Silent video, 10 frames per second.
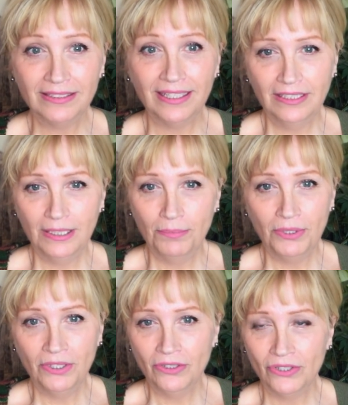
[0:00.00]
like
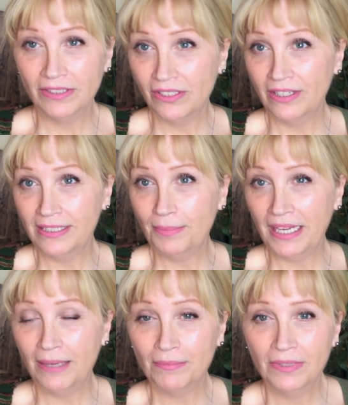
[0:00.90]
computers are starting to
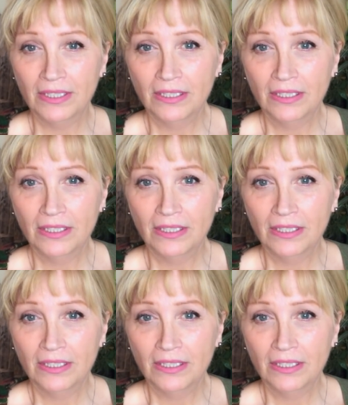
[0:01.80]
become,